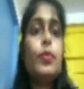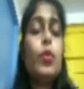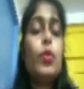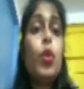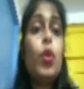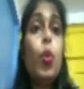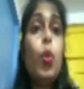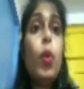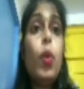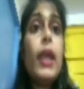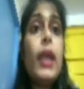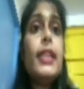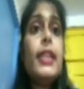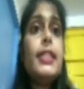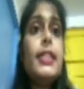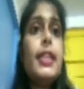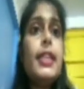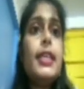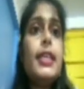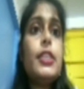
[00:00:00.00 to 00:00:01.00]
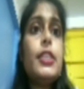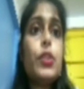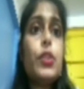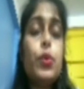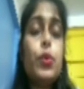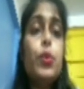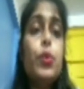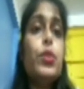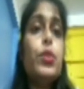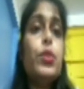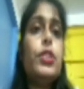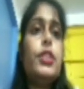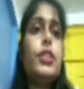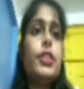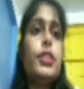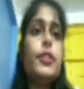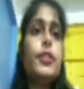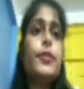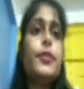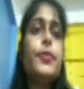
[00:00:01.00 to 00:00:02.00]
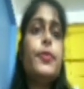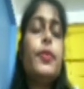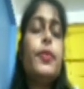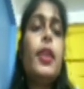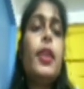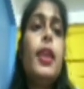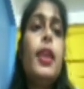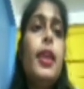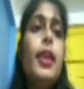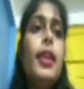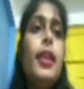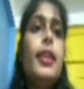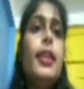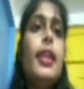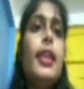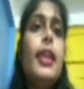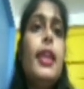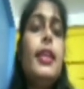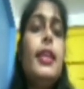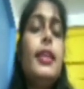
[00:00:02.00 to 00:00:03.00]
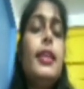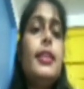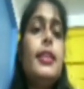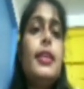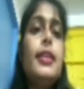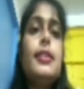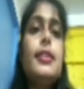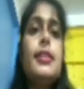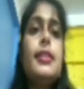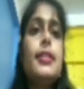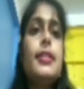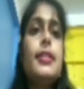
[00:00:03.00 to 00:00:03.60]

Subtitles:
Quality is good, then it is